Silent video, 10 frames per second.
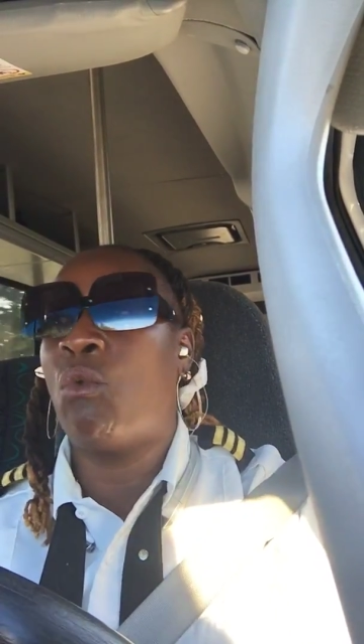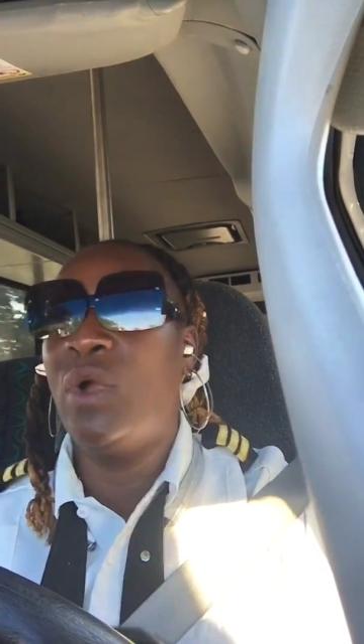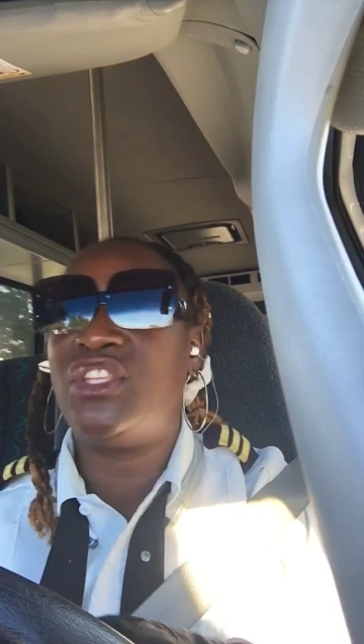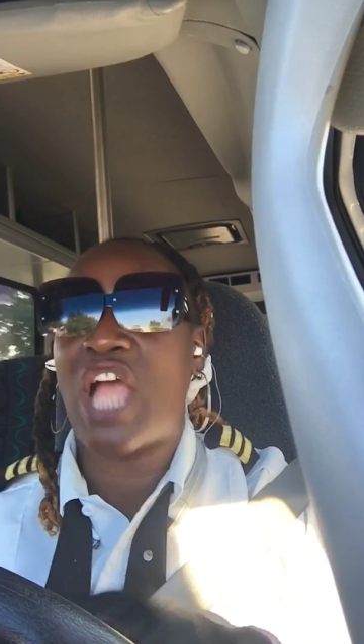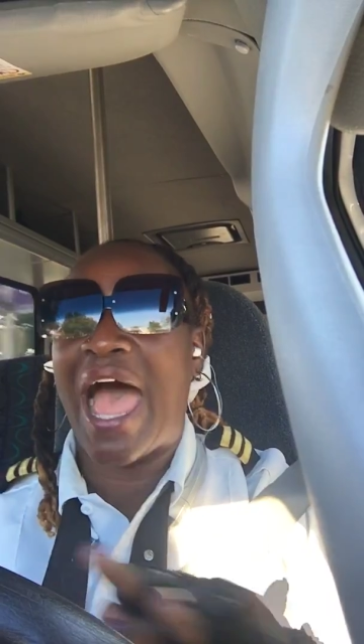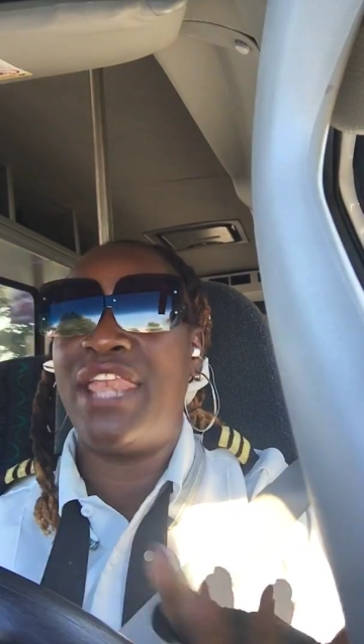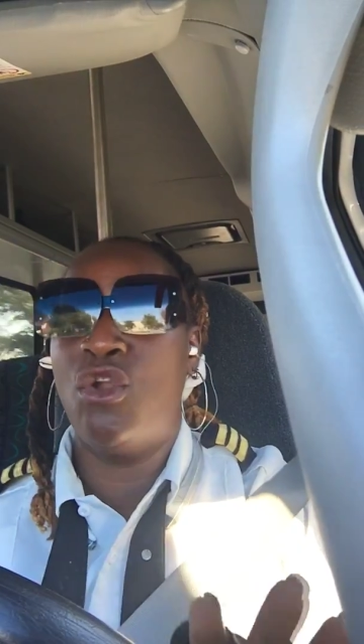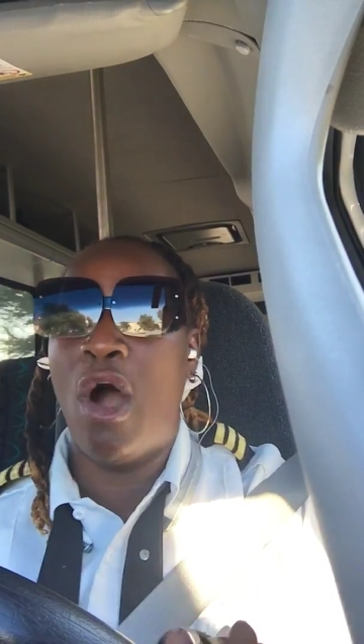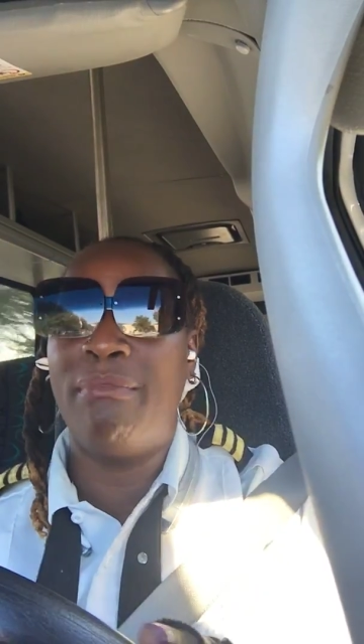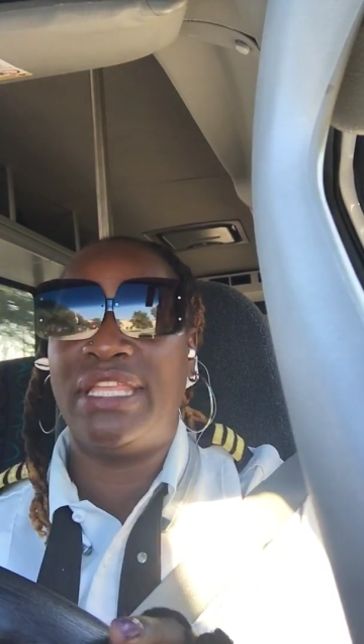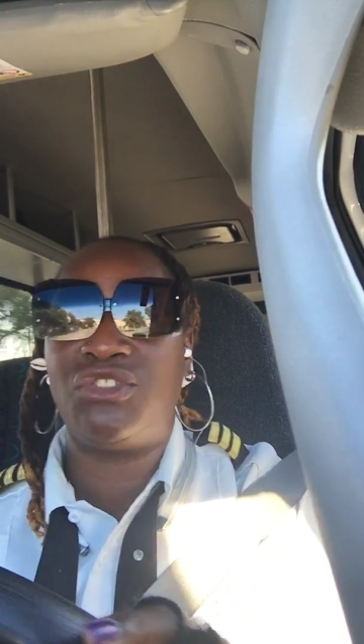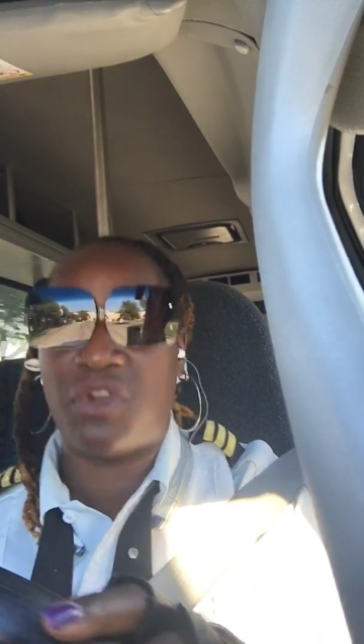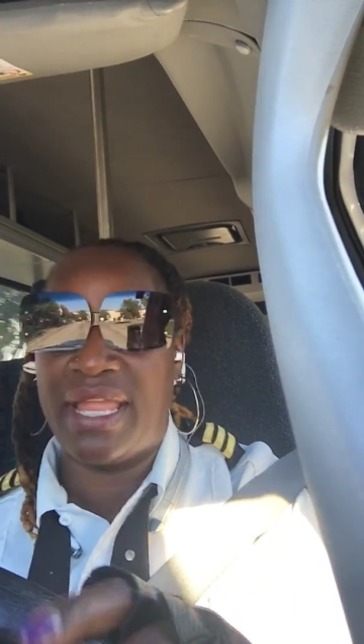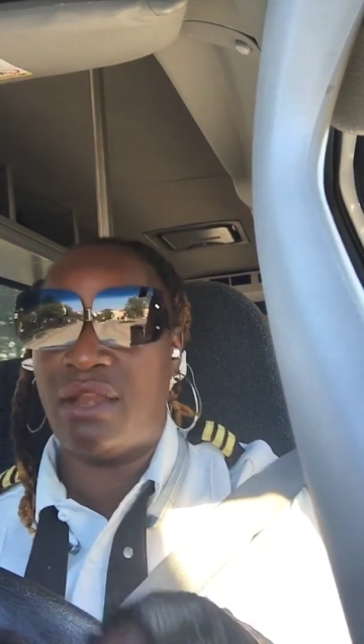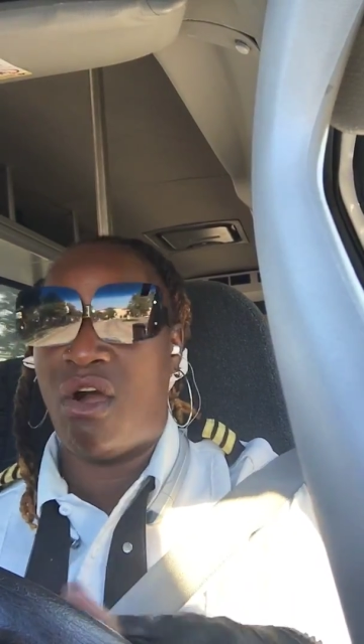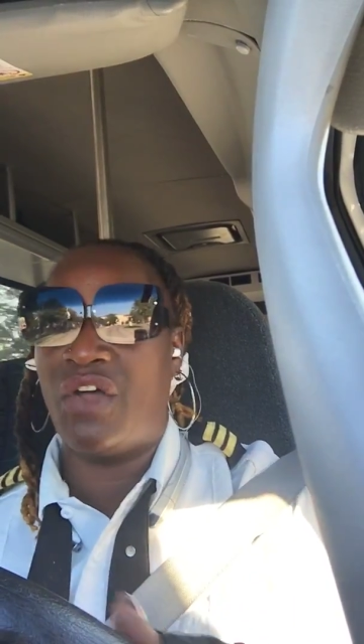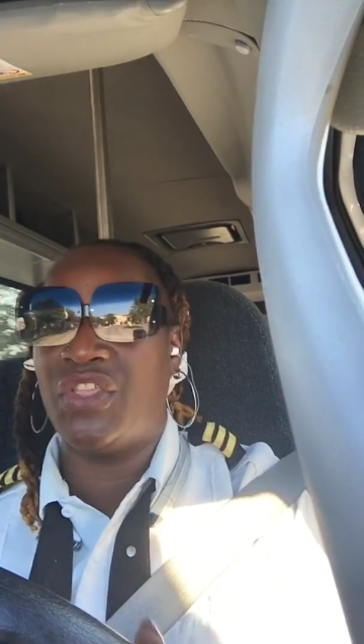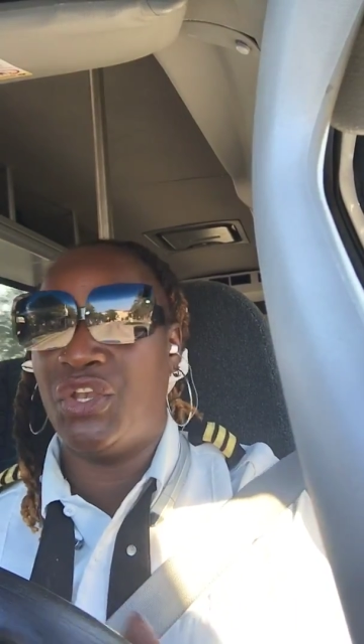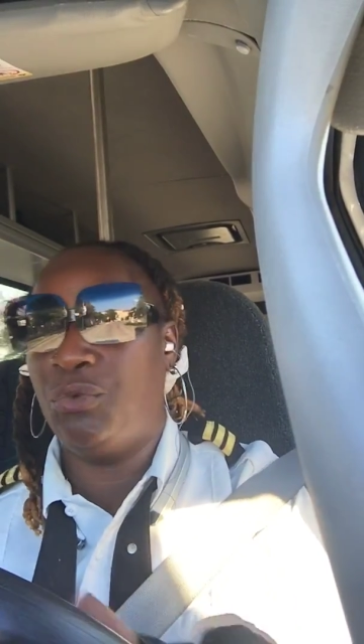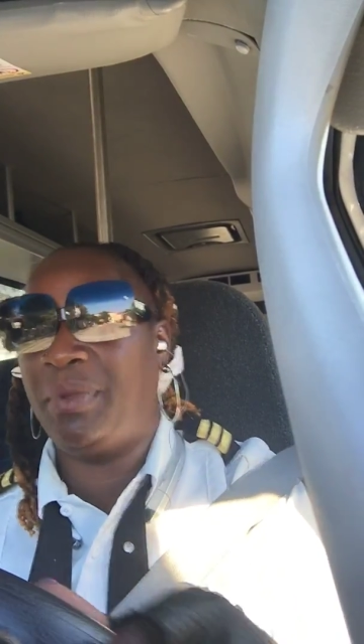which I normally train all
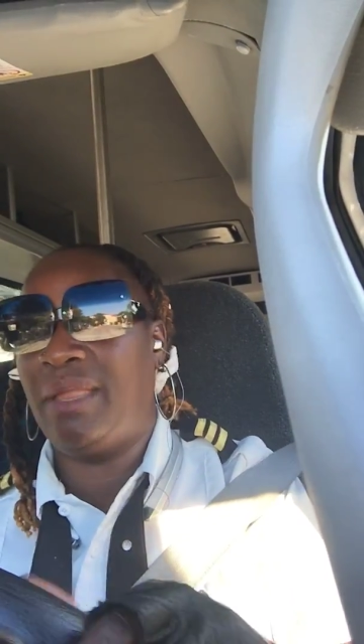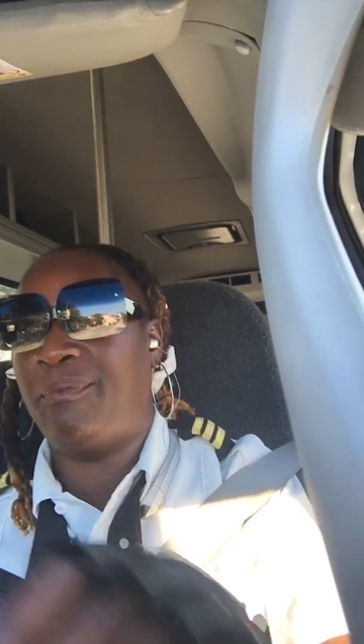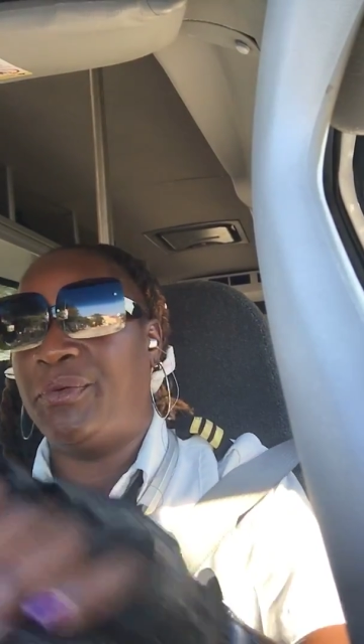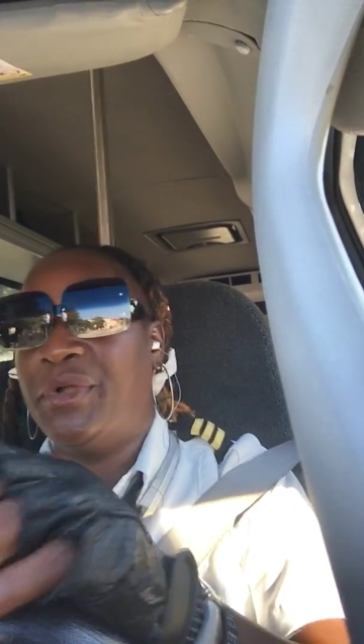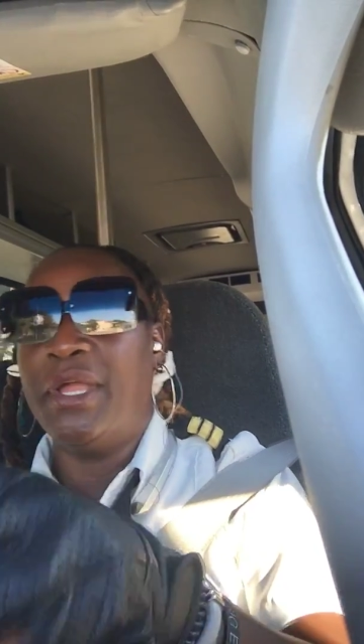the new people.